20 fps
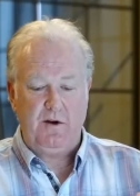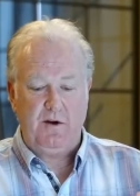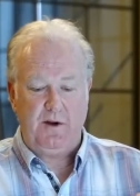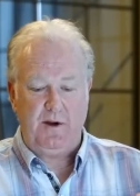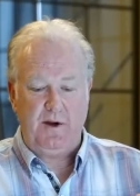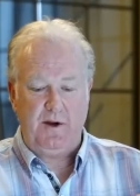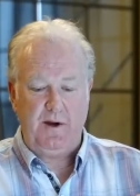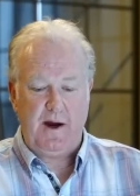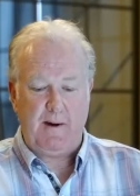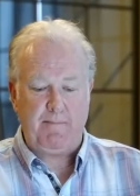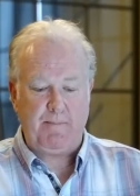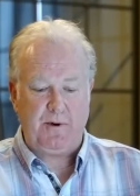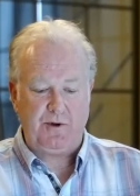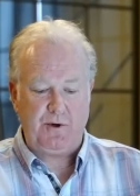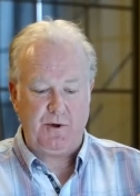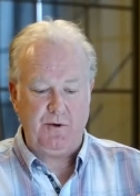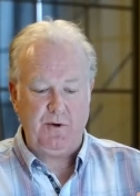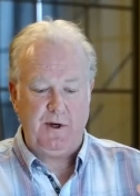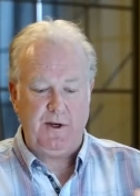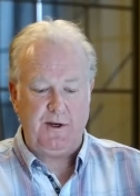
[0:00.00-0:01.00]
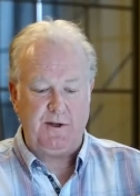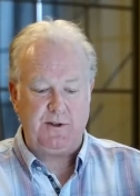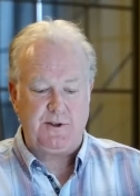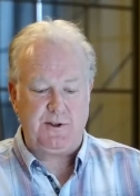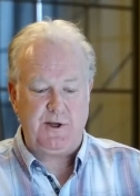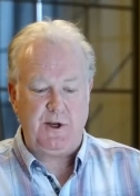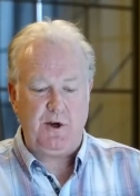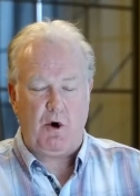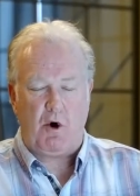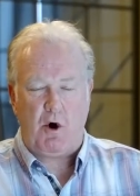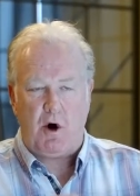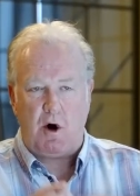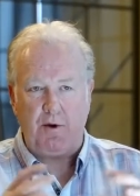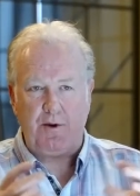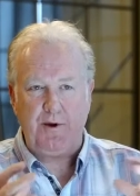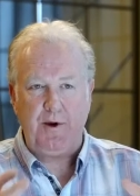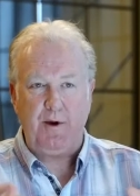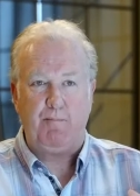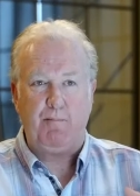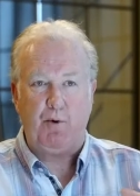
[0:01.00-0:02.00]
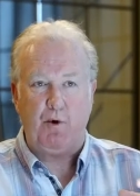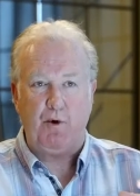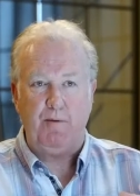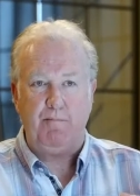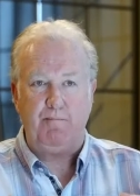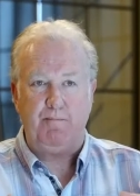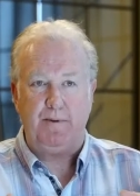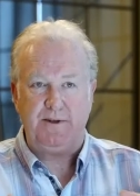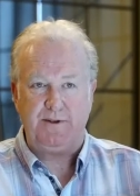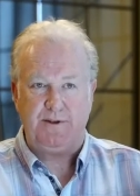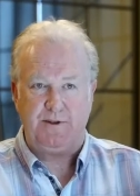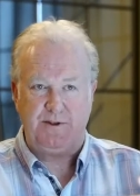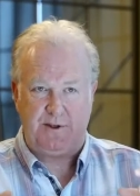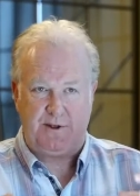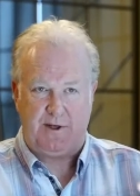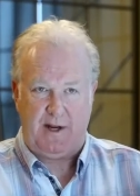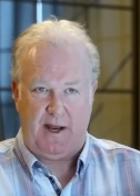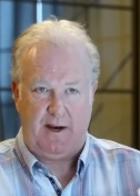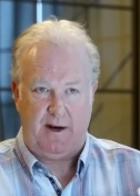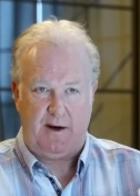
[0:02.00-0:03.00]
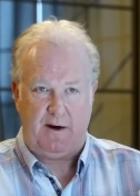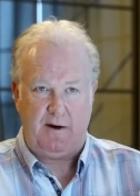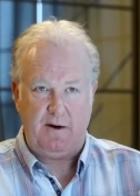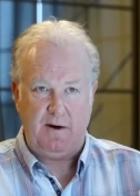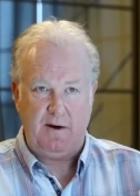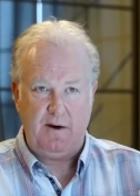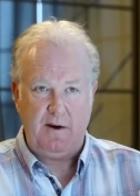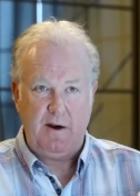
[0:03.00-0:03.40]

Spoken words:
the opportunity to see all the important business data